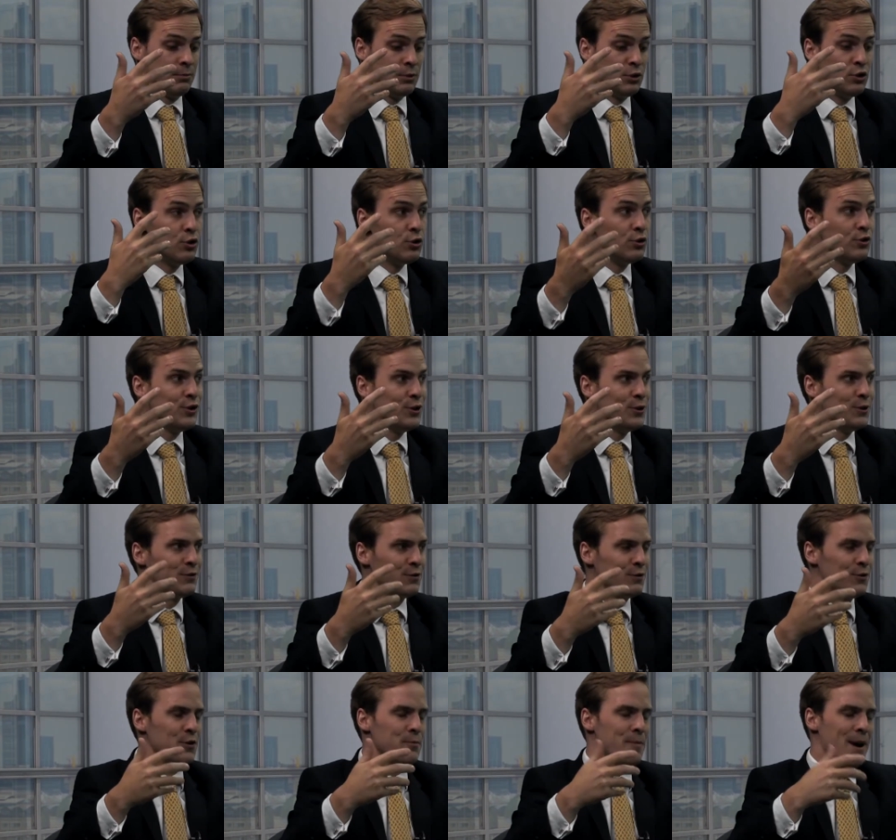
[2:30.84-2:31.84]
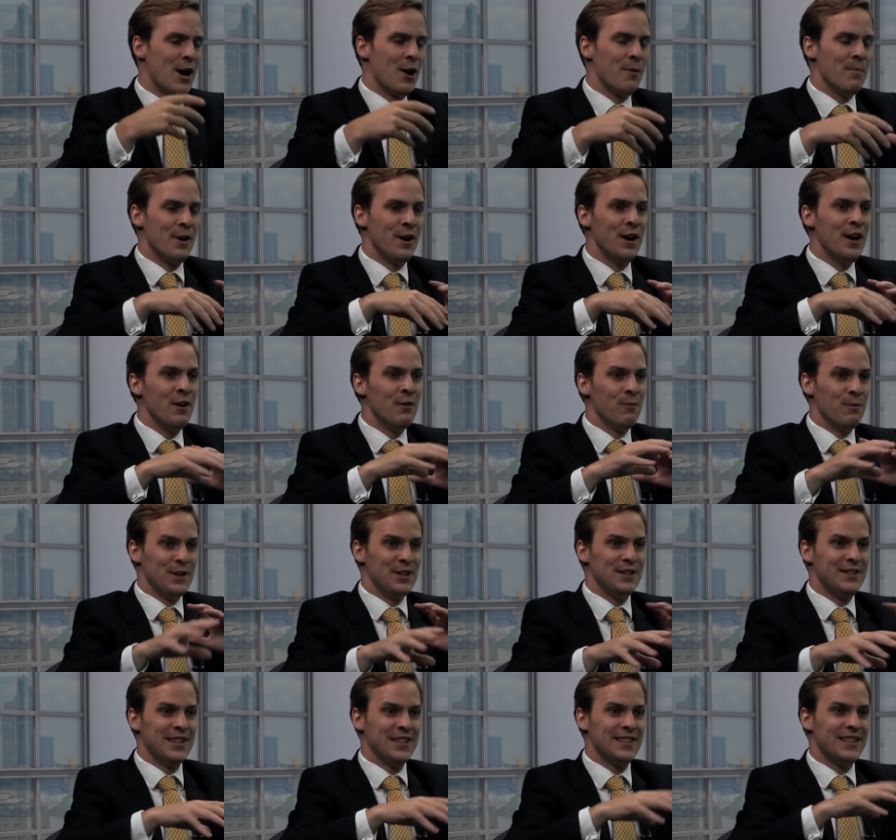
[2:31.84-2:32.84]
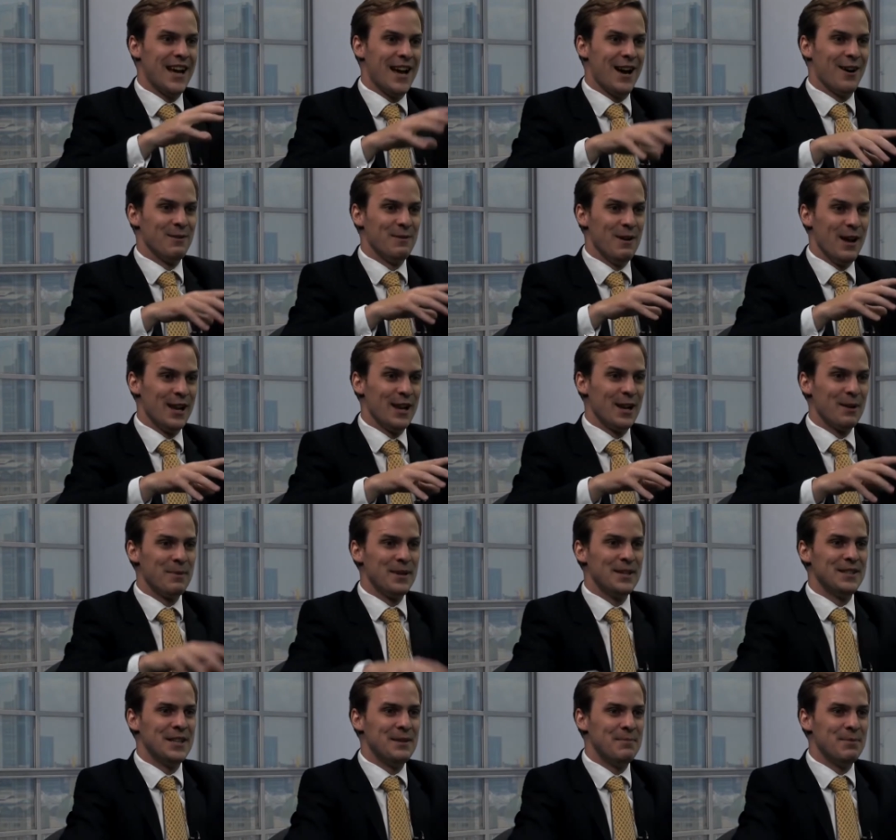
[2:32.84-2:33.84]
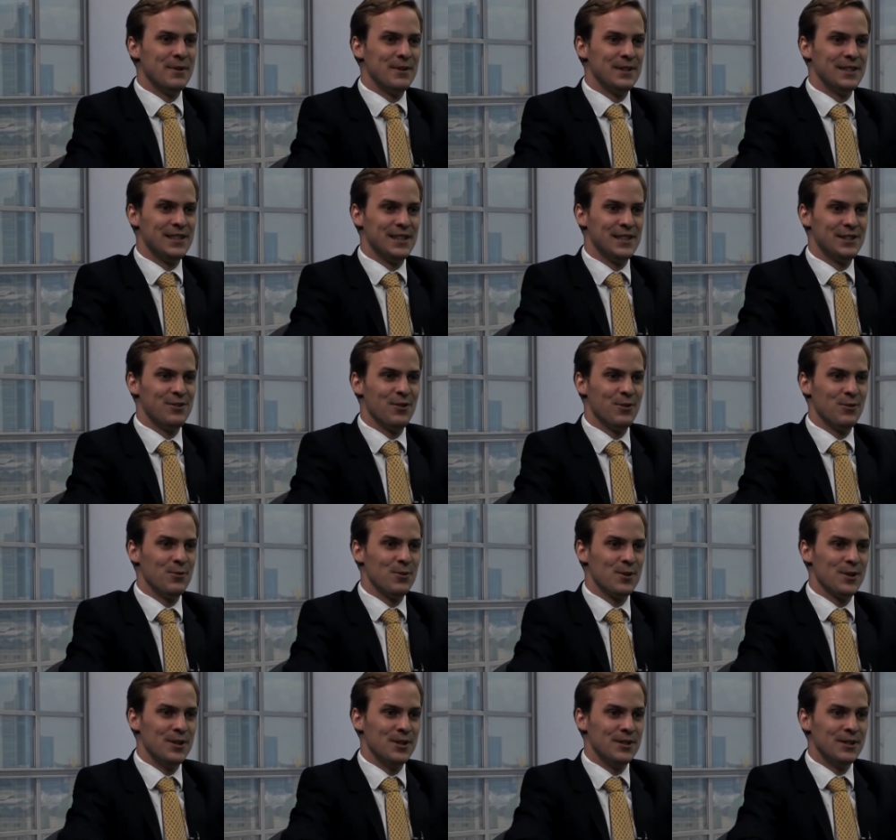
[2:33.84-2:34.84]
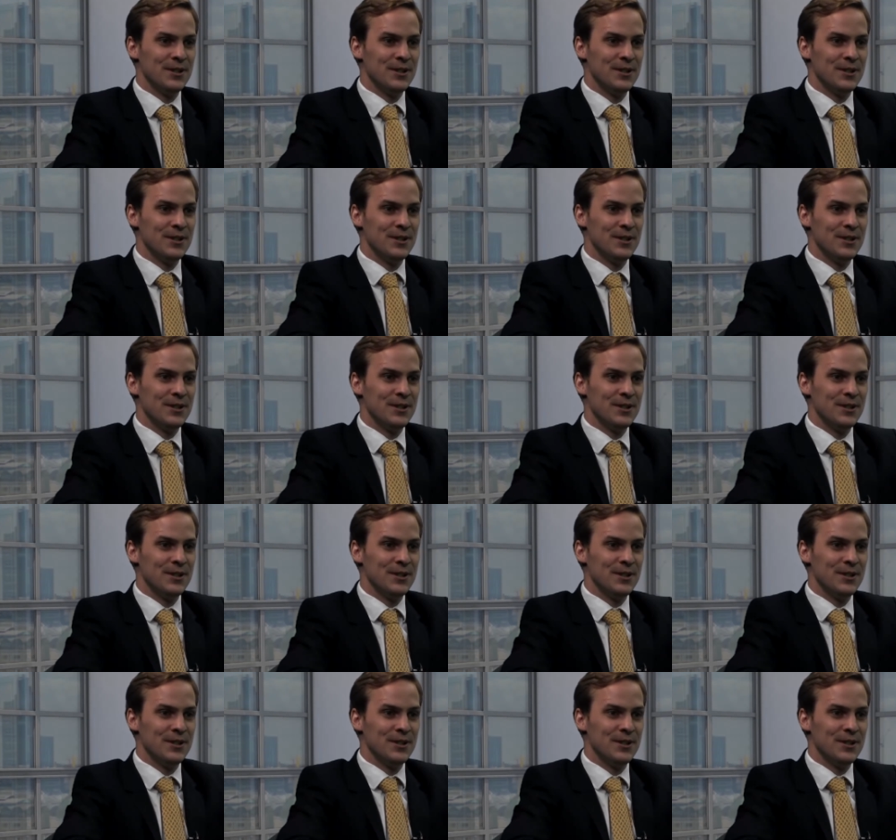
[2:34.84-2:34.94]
good news for Royal Mail, but when you dig down a little bit deeper, it's not all good.